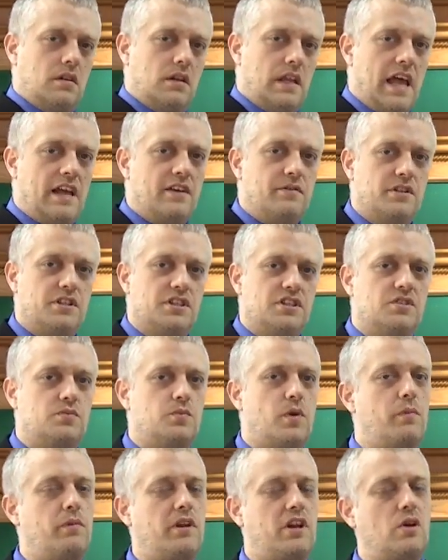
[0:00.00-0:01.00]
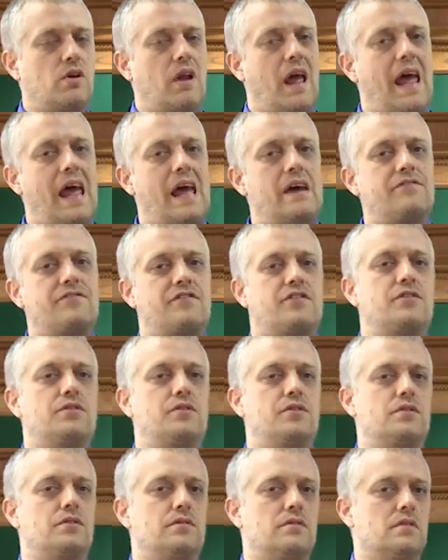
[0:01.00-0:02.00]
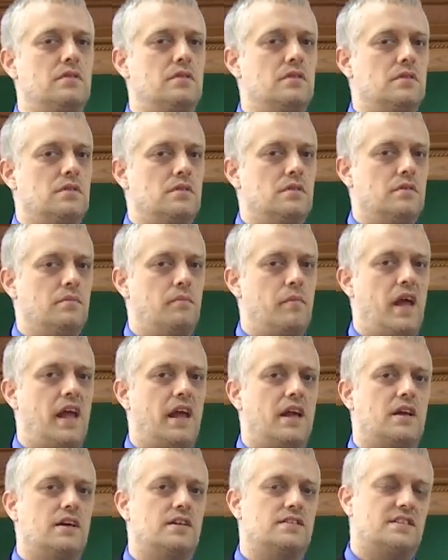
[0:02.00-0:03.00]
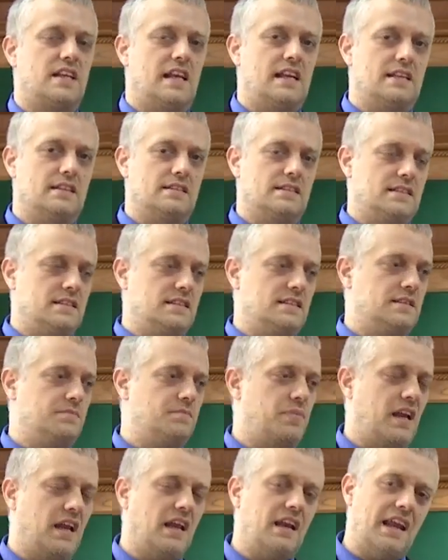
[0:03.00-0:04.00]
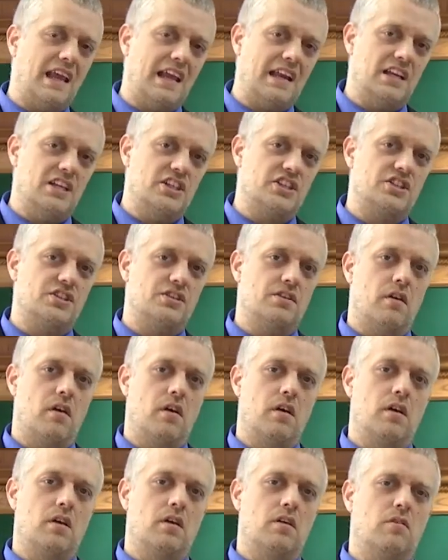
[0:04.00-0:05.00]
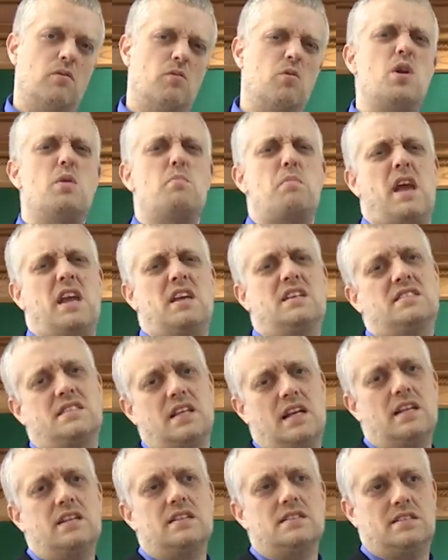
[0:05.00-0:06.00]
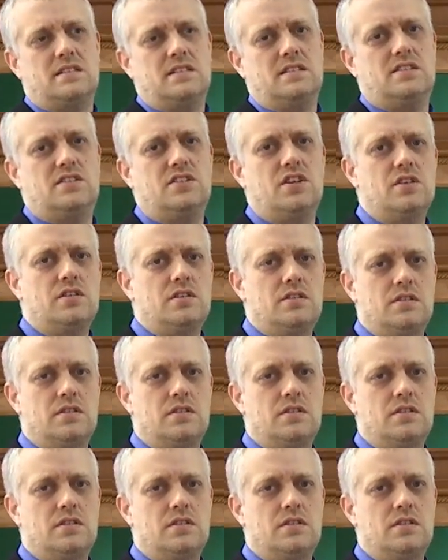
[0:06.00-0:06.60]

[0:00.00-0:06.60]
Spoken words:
languages where we don't have to make sentences, but in English we make sentences